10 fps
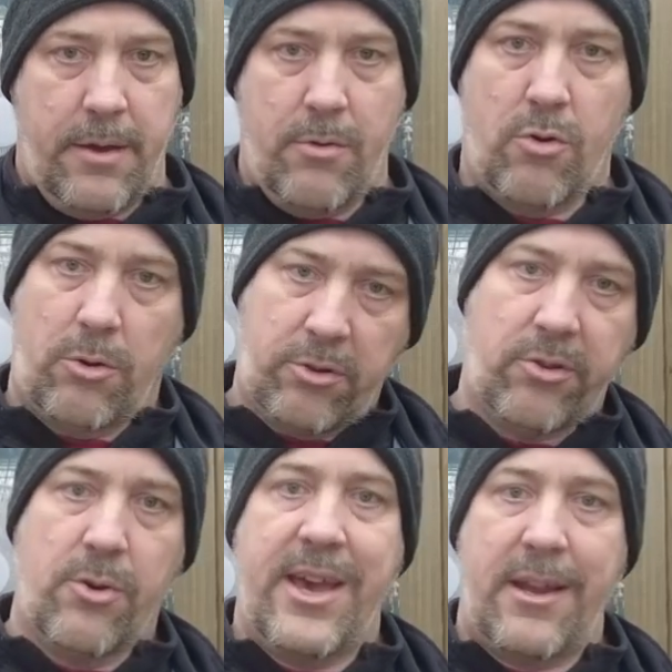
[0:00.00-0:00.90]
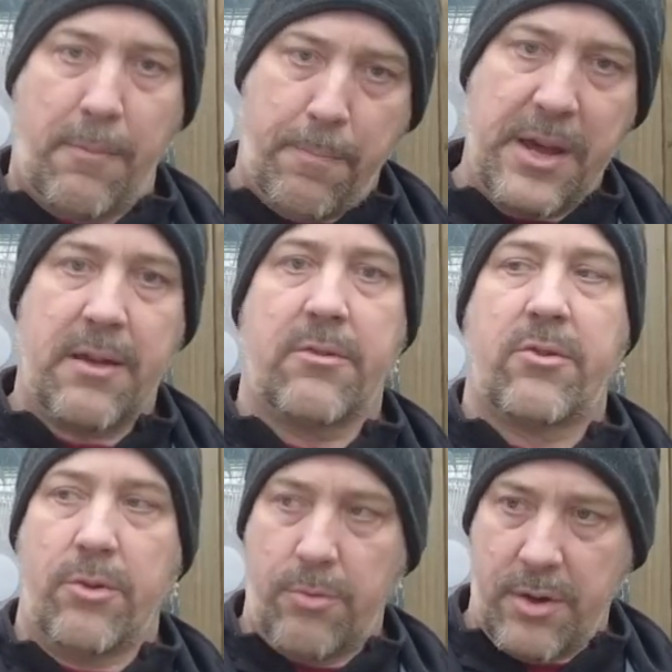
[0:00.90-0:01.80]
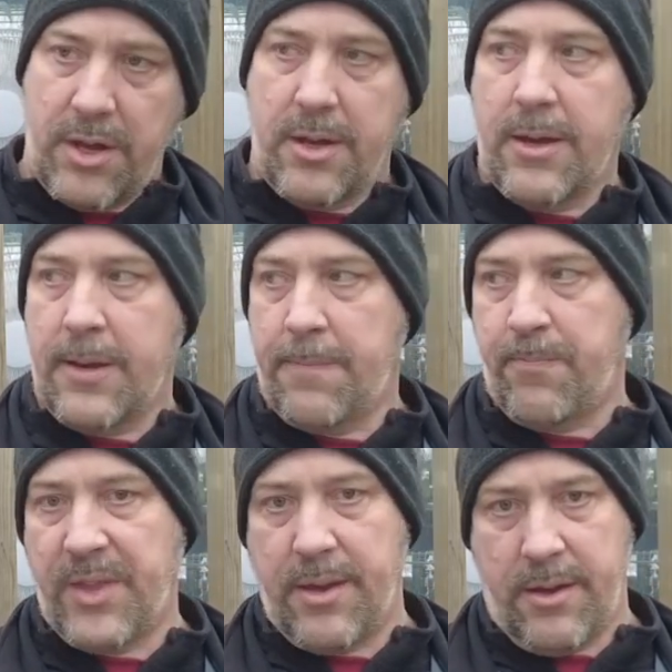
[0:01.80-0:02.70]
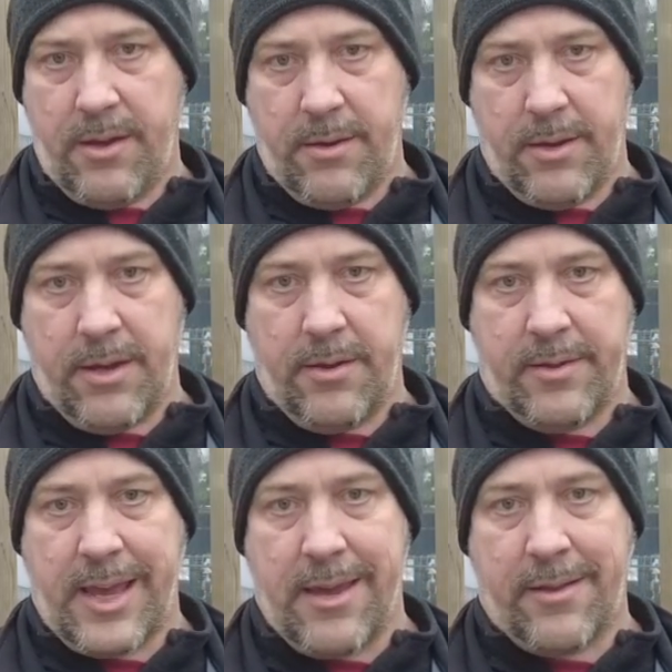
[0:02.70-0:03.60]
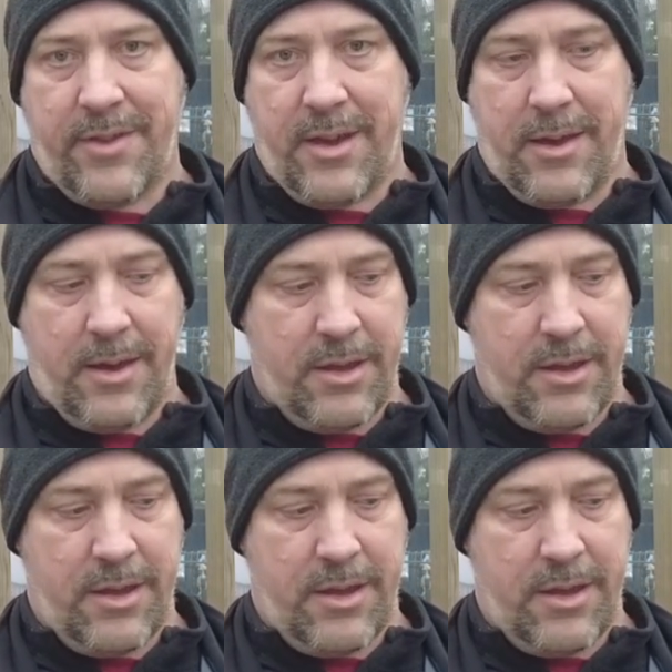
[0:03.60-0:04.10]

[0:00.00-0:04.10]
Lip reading: also helping to take the